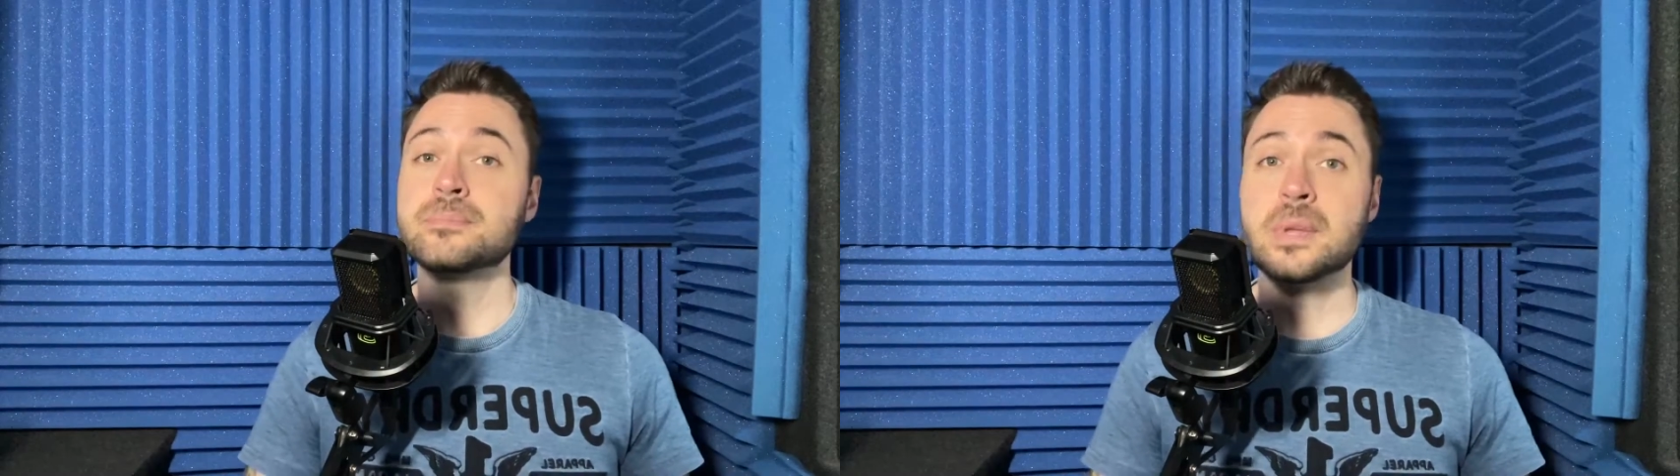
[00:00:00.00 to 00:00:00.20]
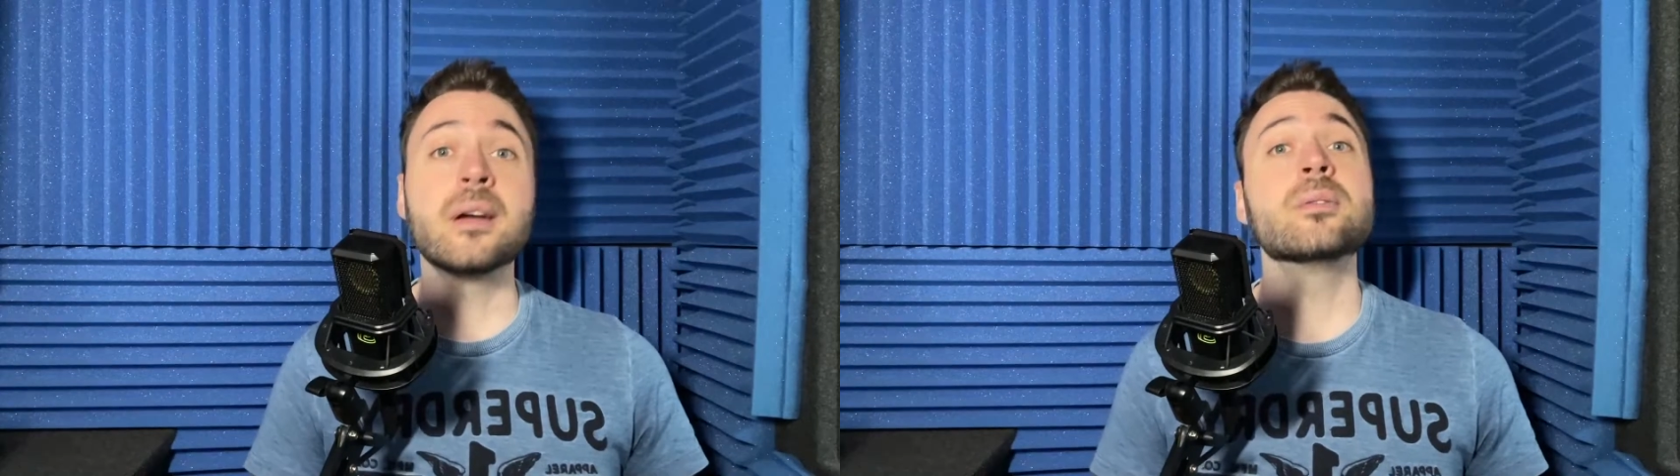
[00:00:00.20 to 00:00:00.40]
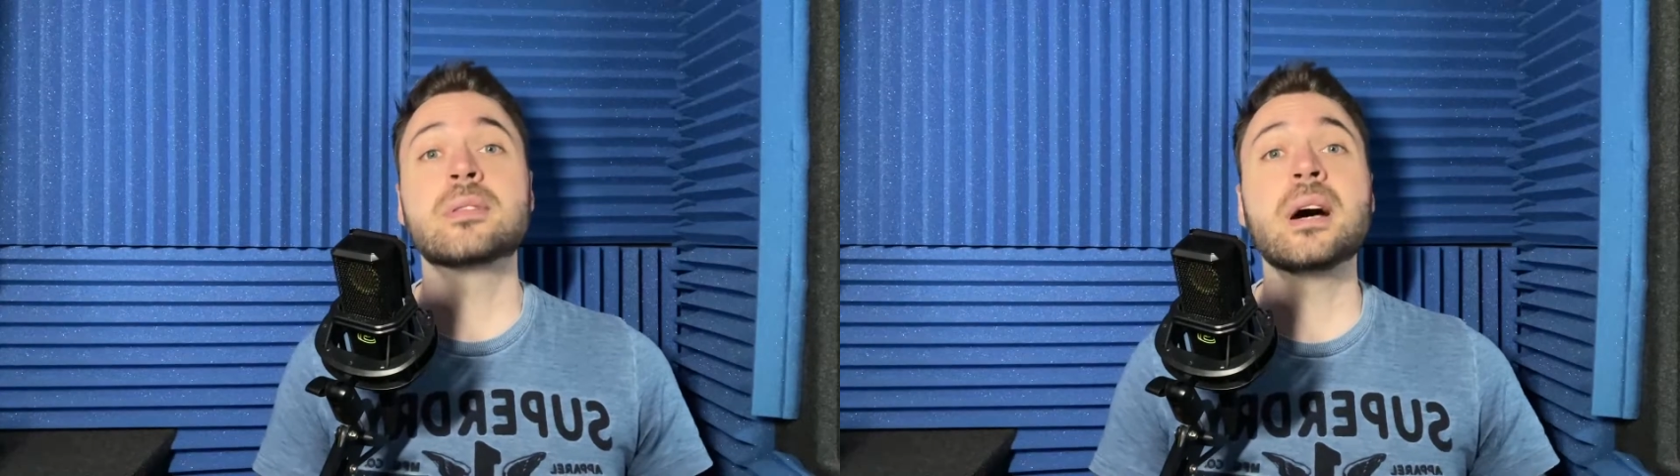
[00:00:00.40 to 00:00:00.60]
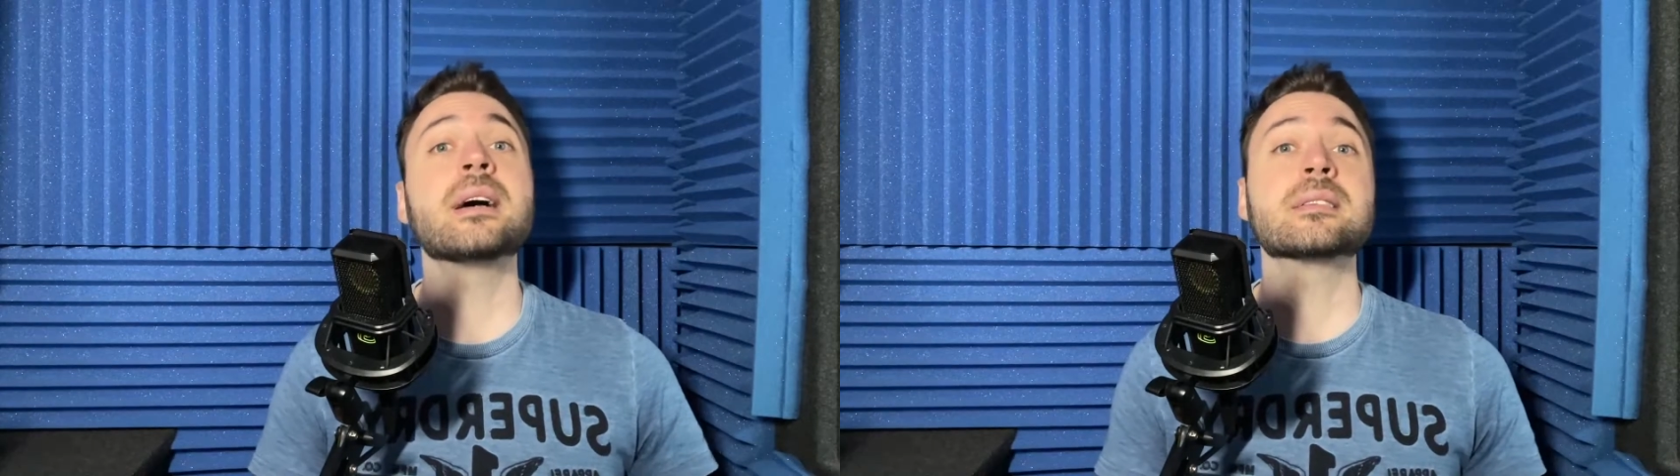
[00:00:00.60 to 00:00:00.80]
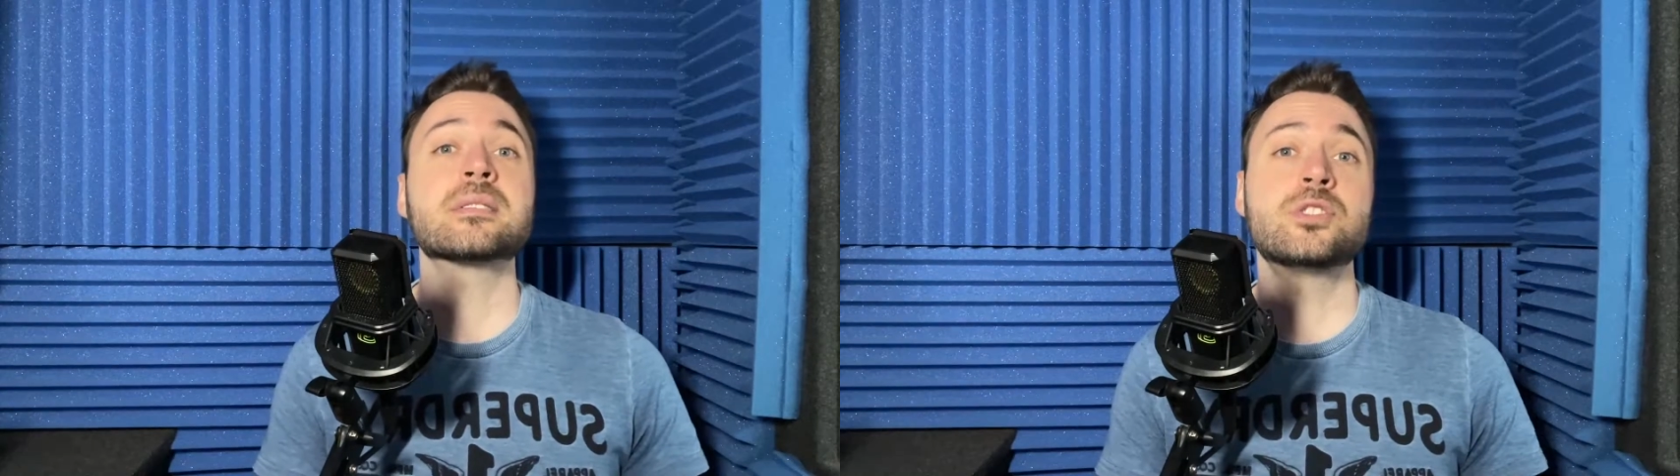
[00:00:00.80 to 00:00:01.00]
Now,
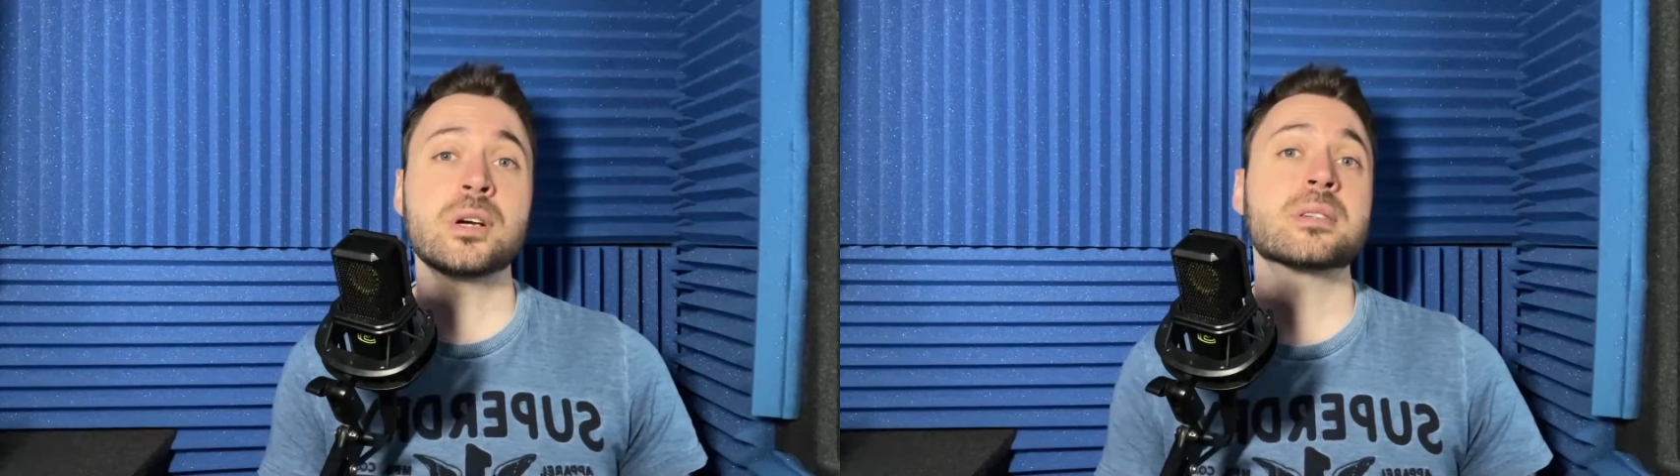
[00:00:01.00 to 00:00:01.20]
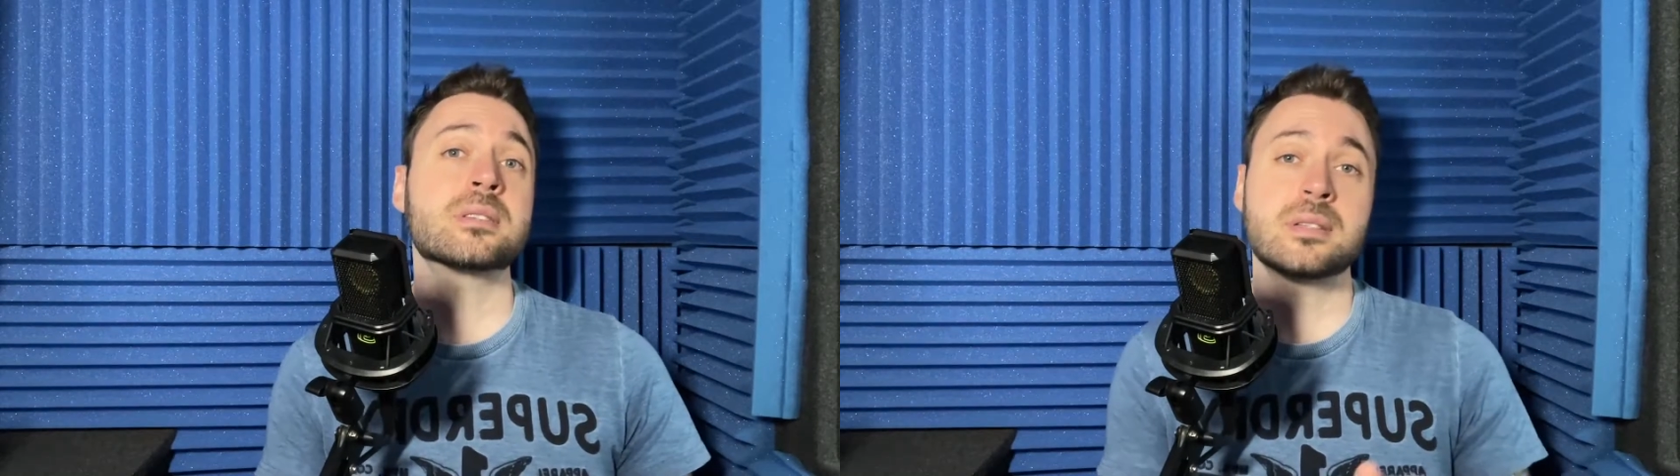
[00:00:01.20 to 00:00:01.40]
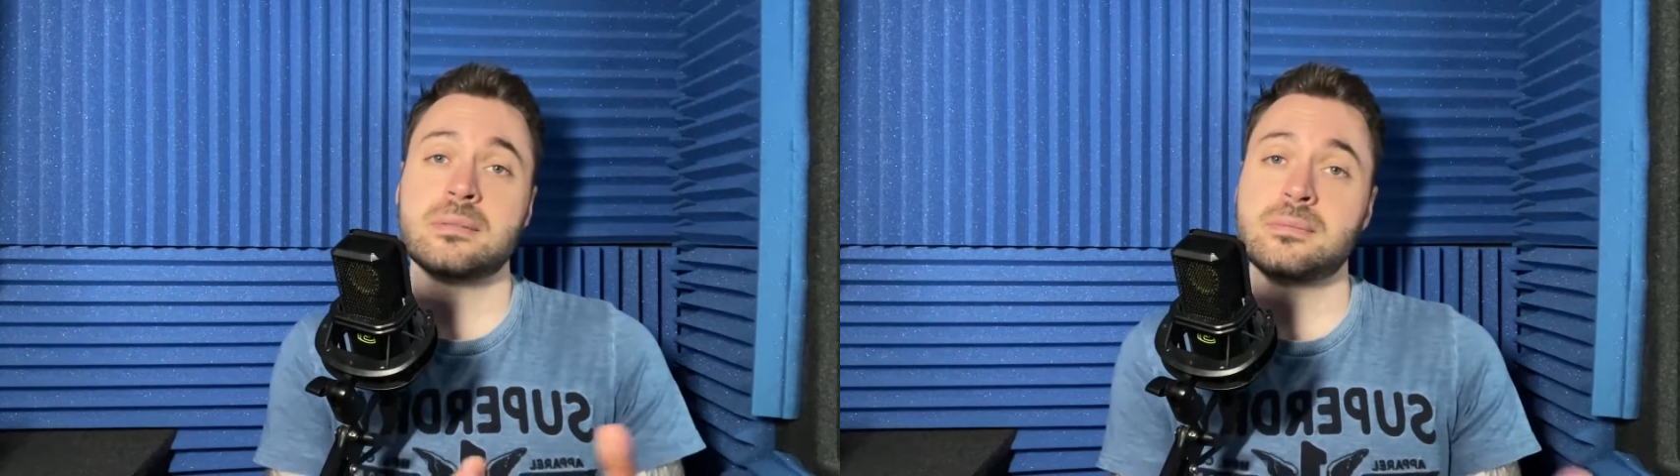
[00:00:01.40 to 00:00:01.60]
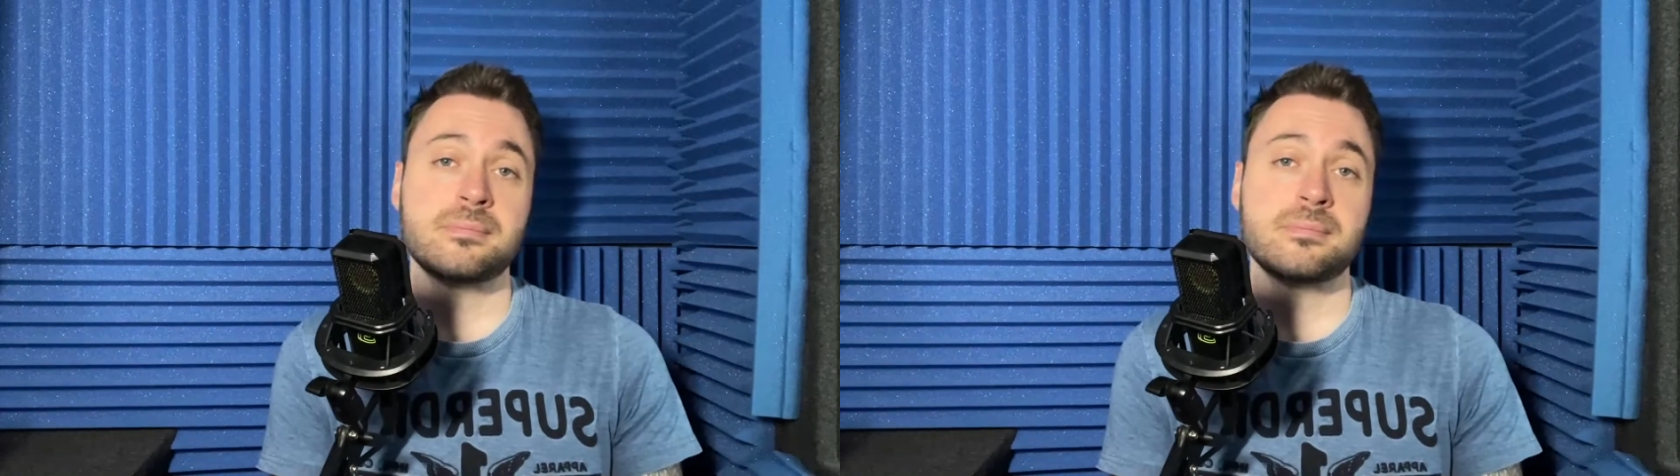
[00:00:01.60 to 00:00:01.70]
that's just